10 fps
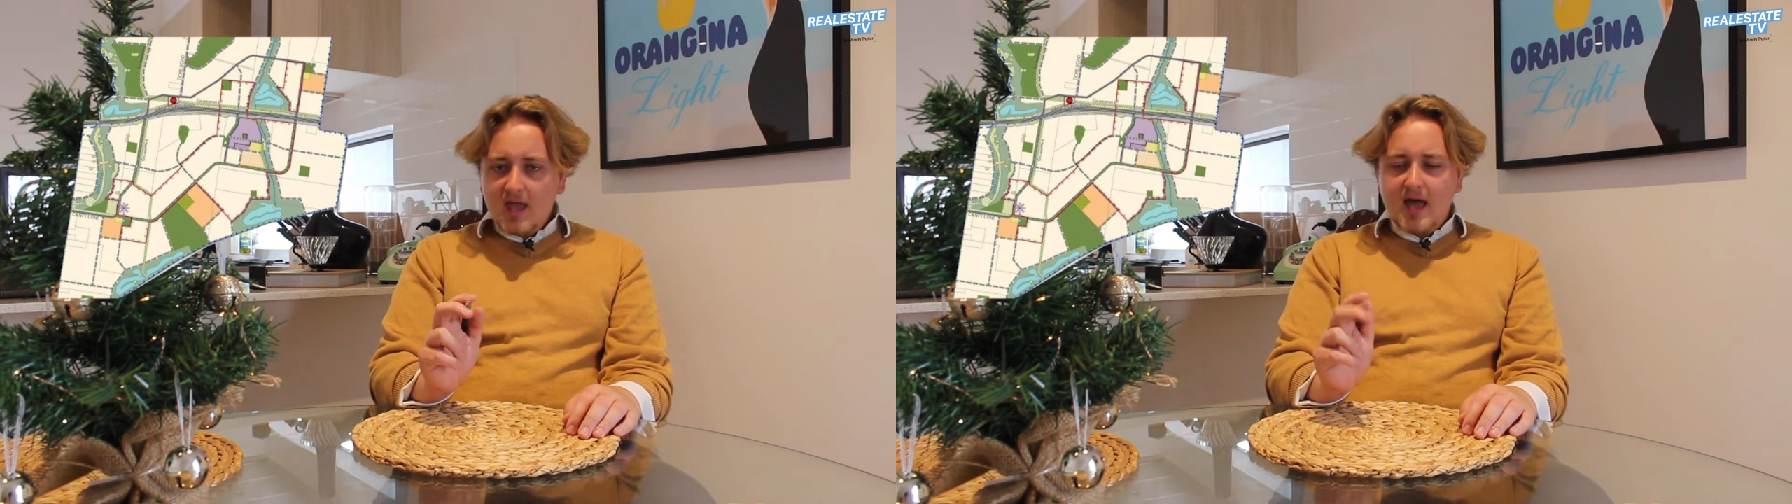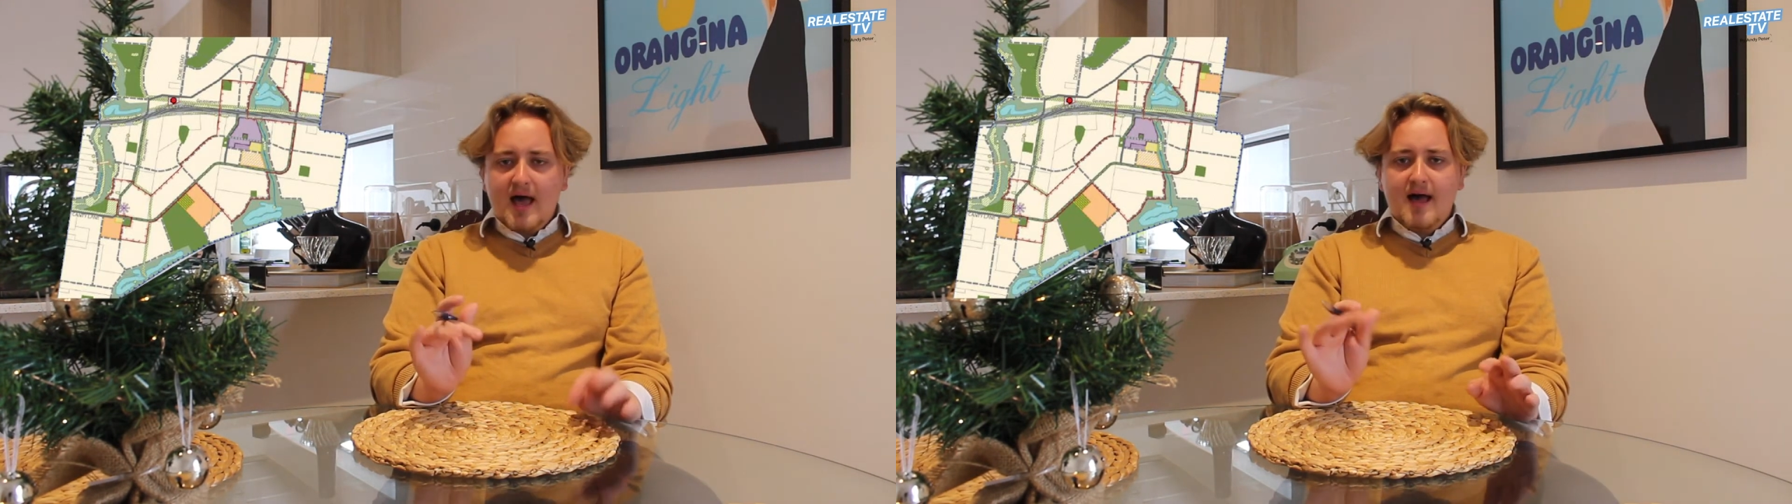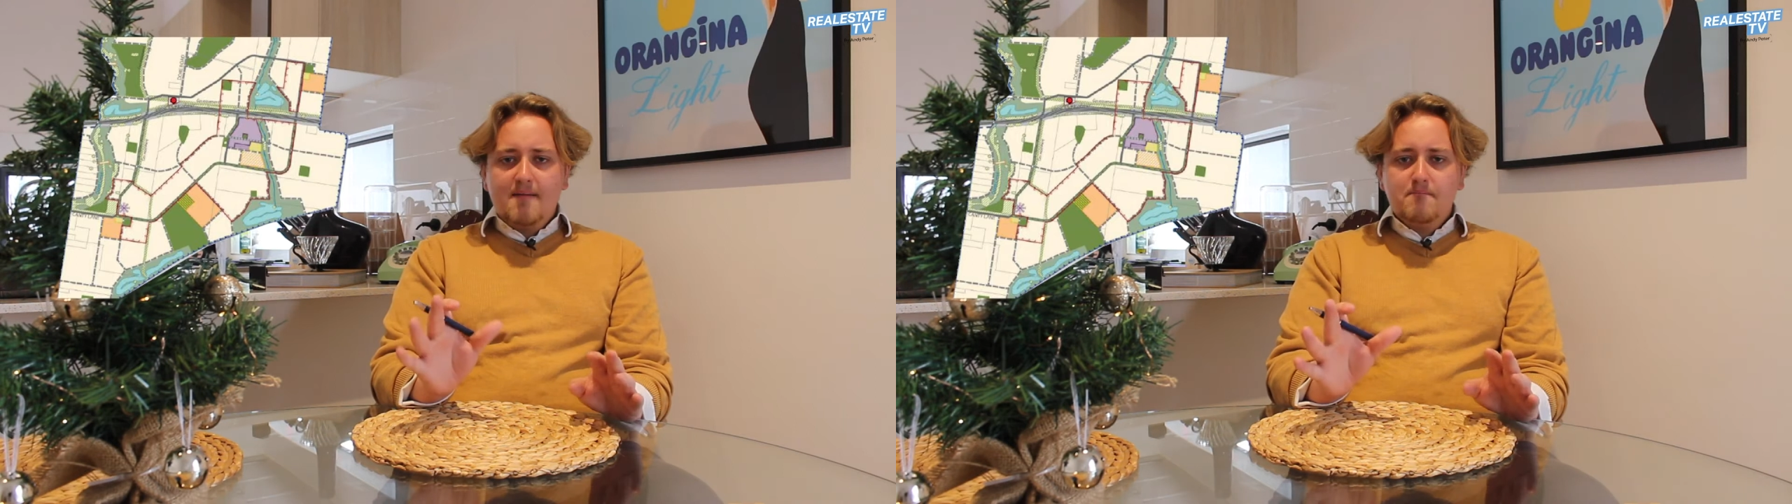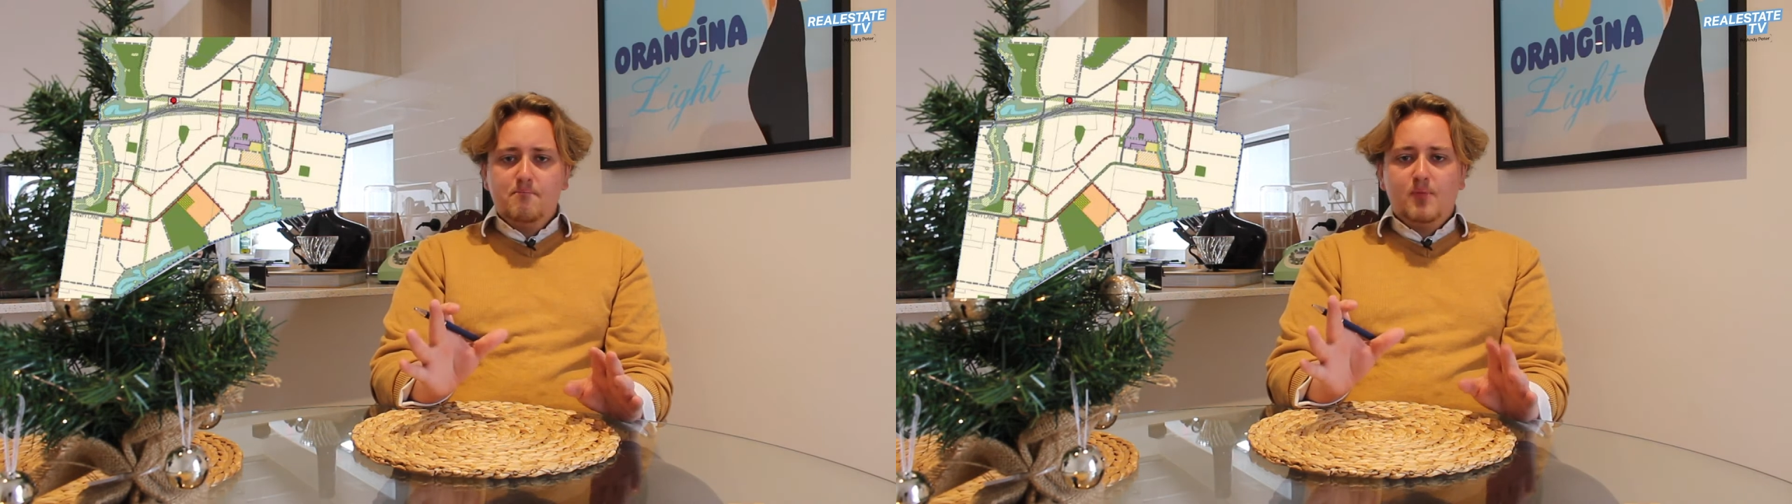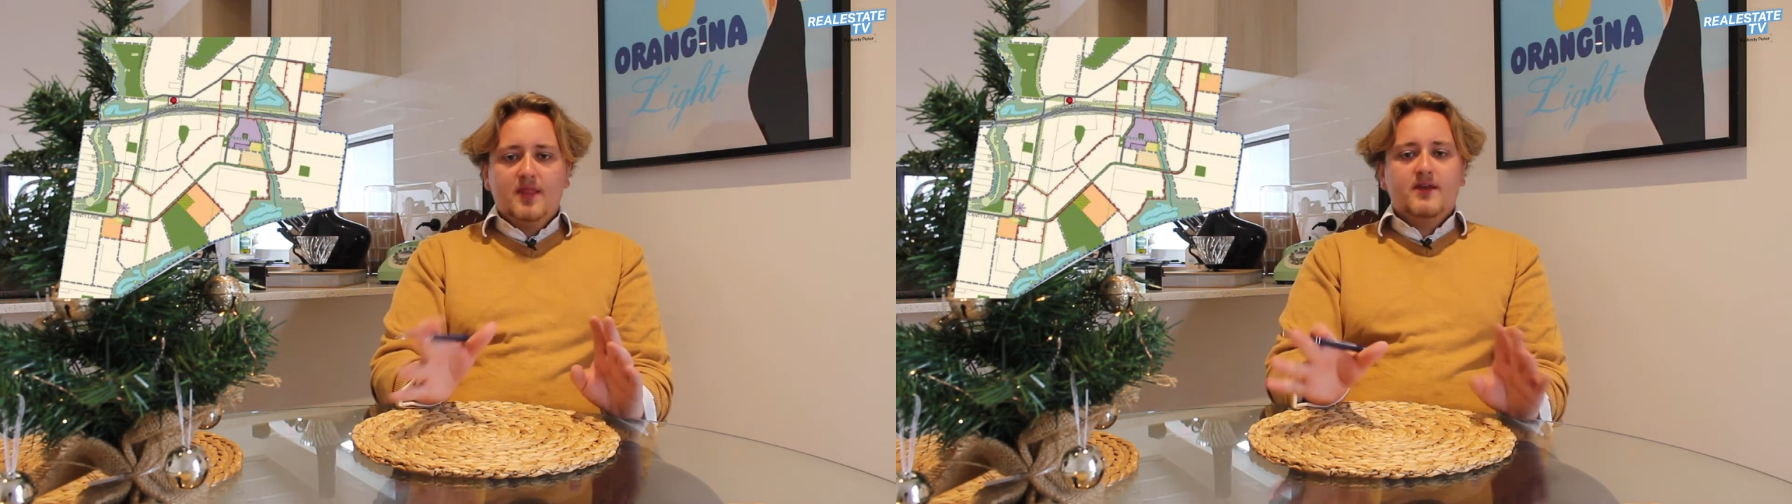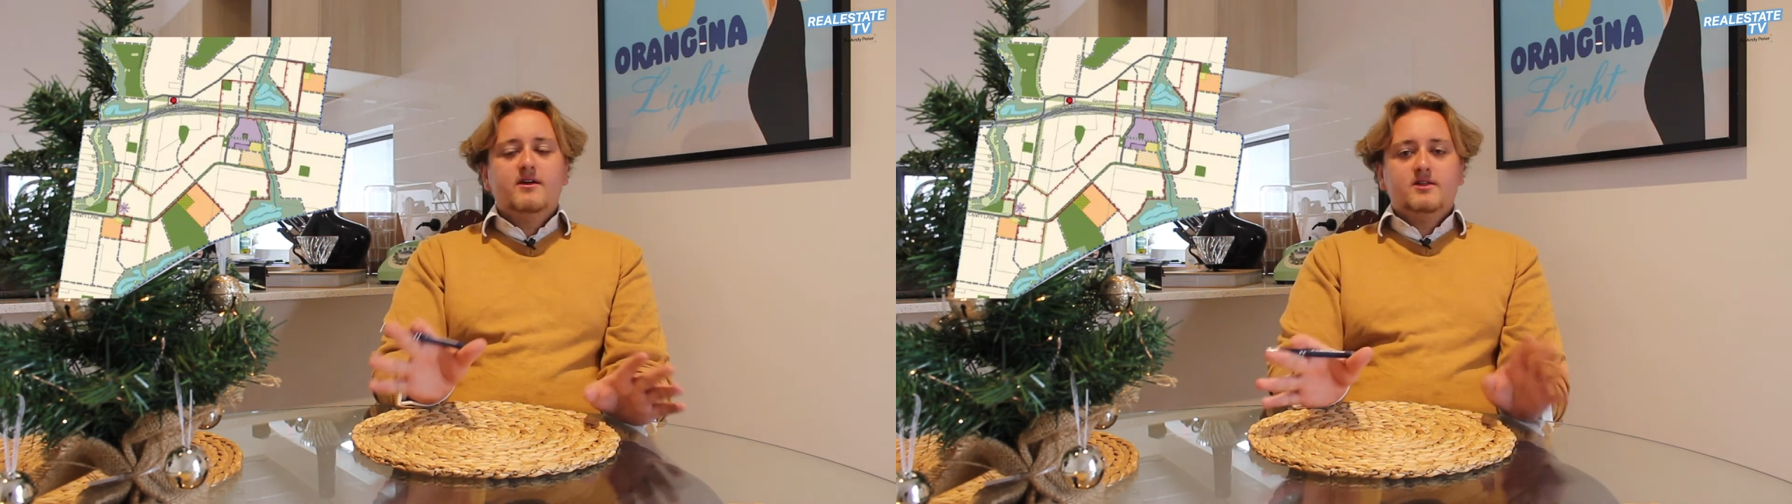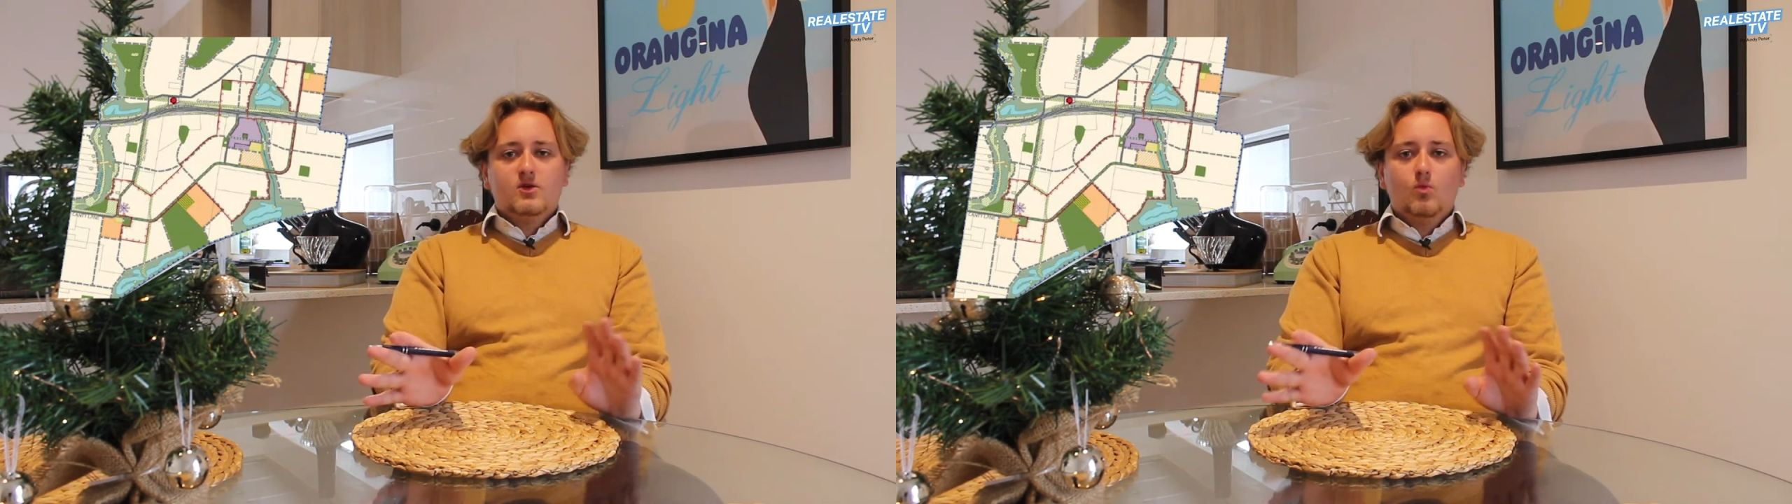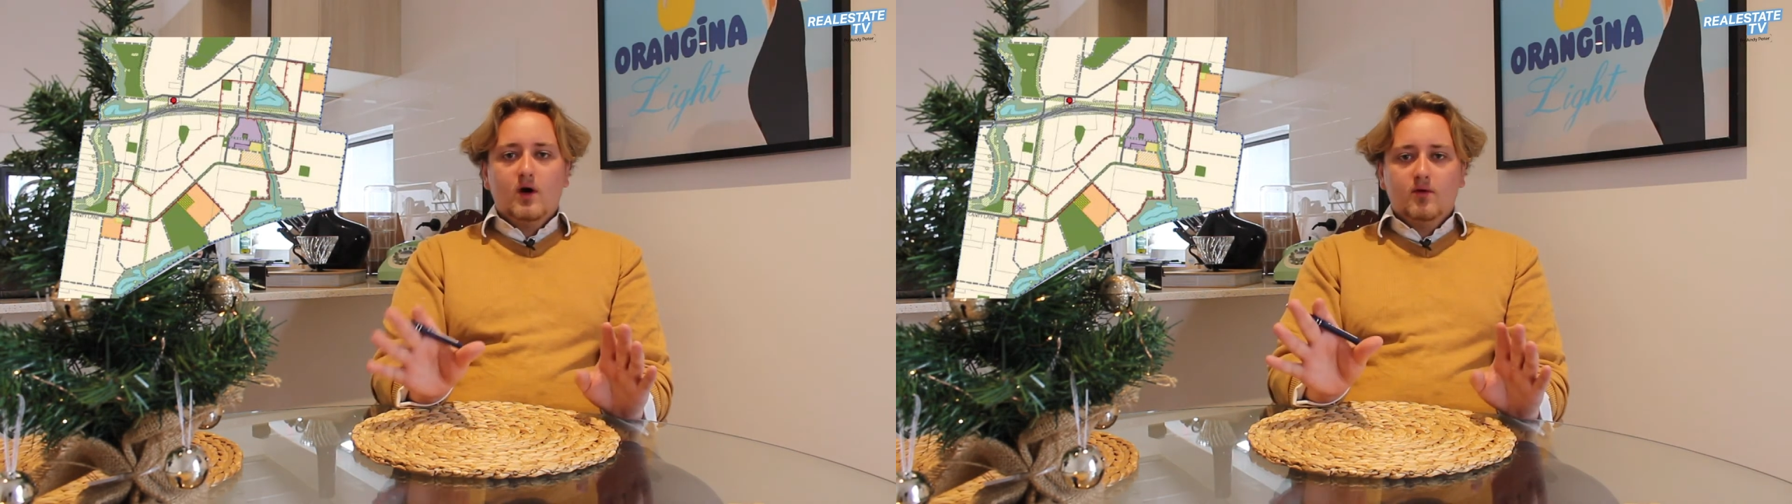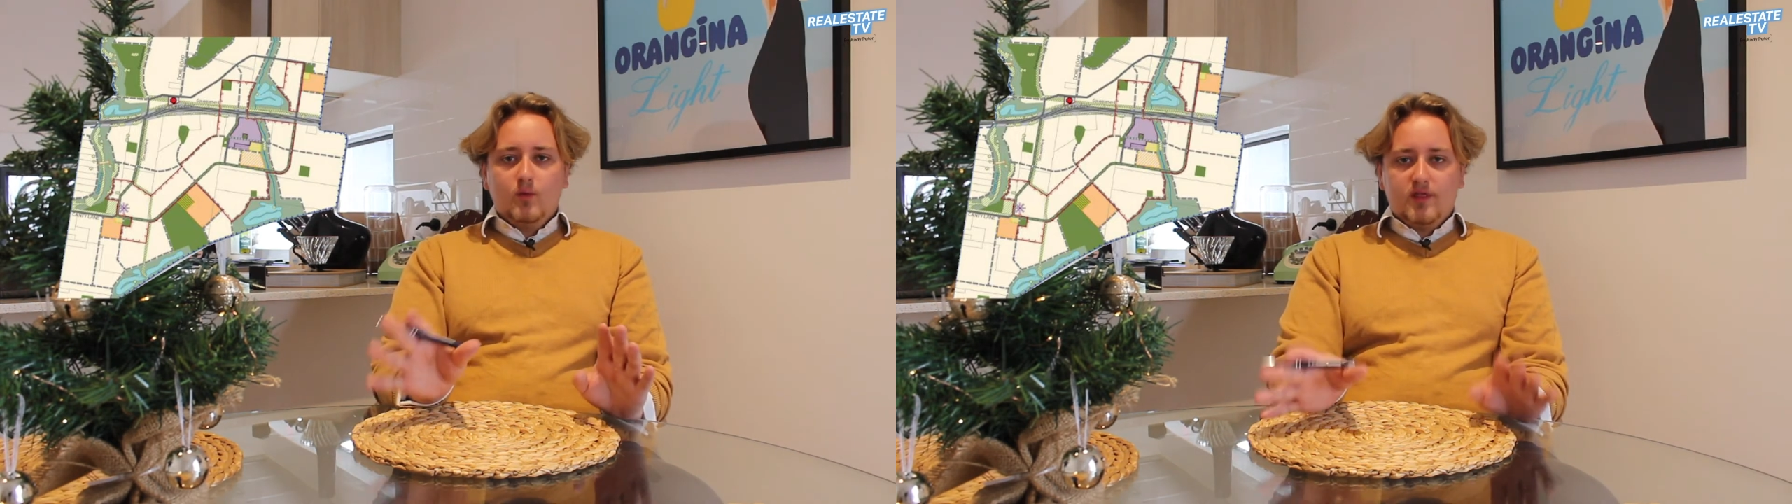But there isn't one